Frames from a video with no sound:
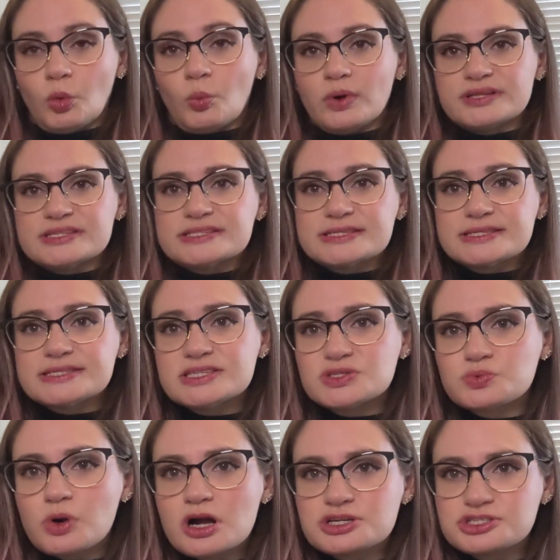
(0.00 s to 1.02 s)
once this
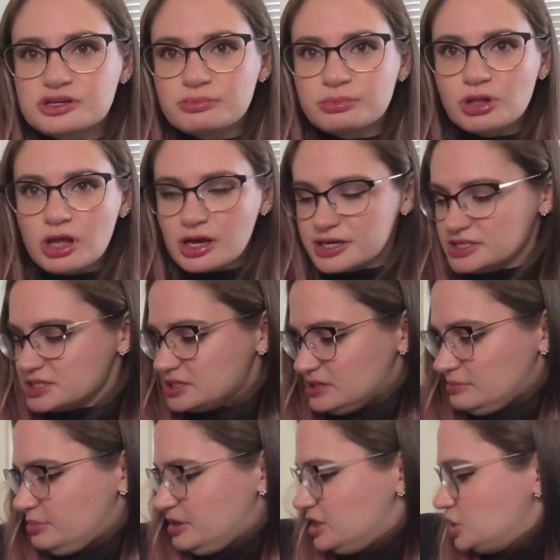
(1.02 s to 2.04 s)
is washed and blocked, it's
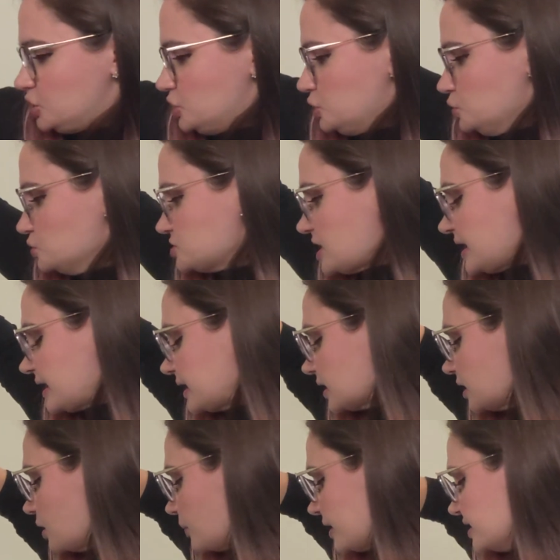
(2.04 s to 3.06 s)
gonna be huge. I
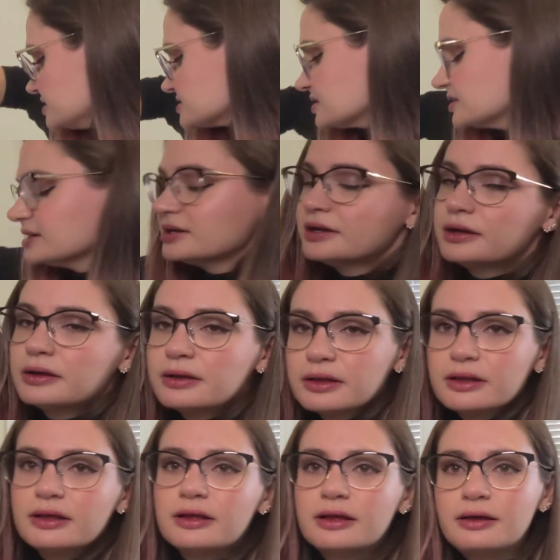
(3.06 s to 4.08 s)
cannot wait.
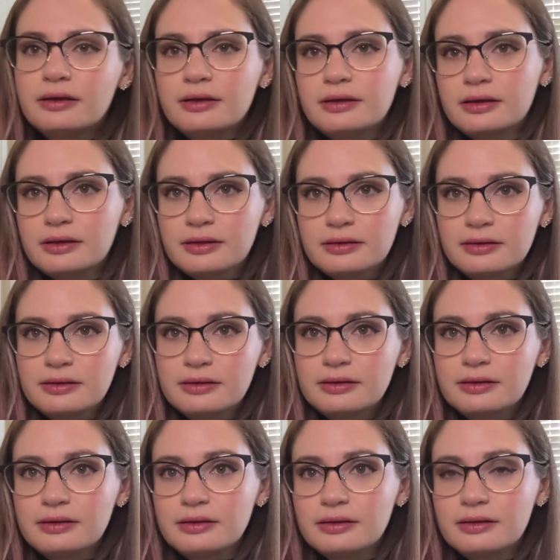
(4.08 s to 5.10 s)

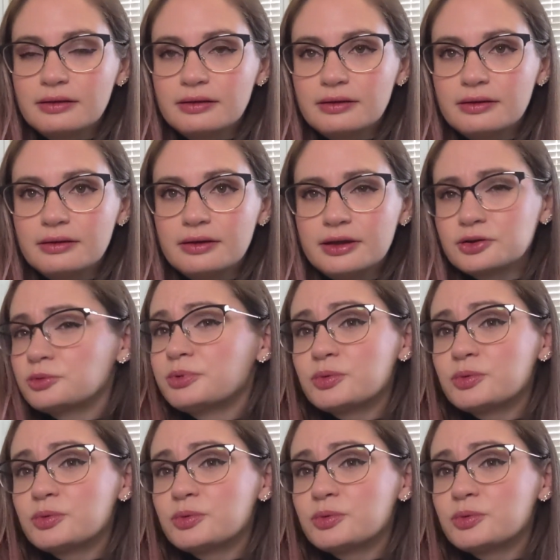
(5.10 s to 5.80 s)
It'll